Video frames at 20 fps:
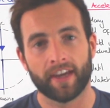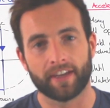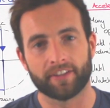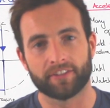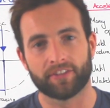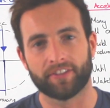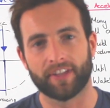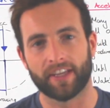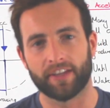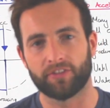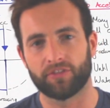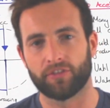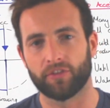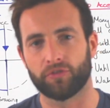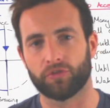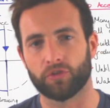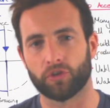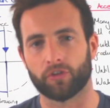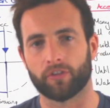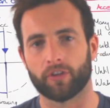In today's
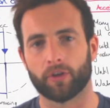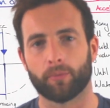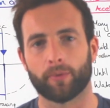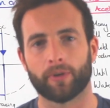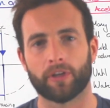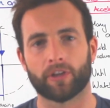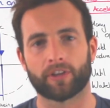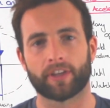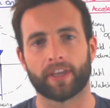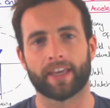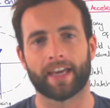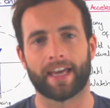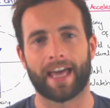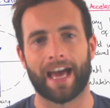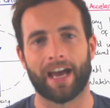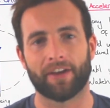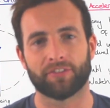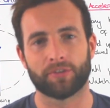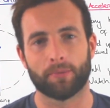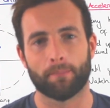tutorial we're looking at
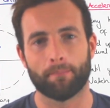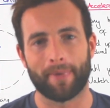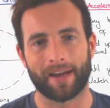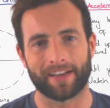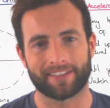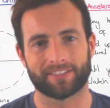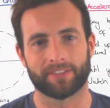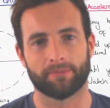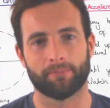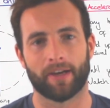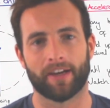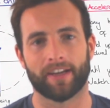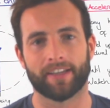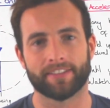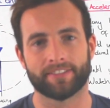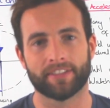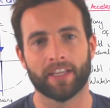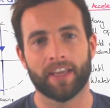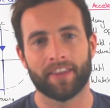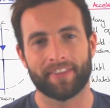how to
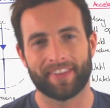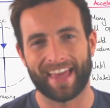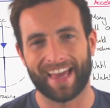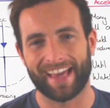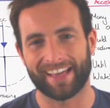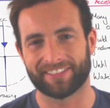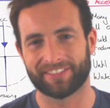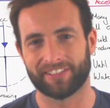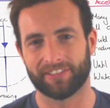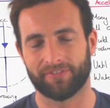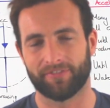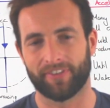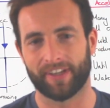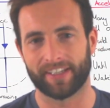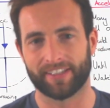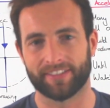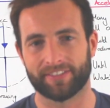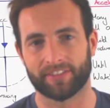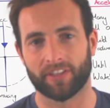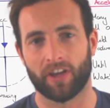maximise the exit
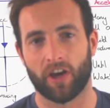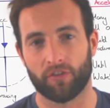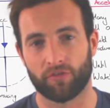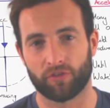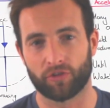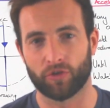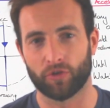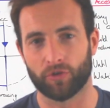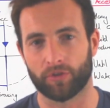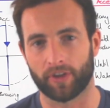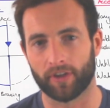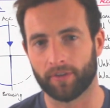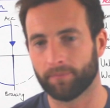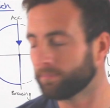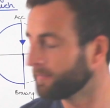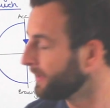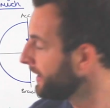phase of a corner.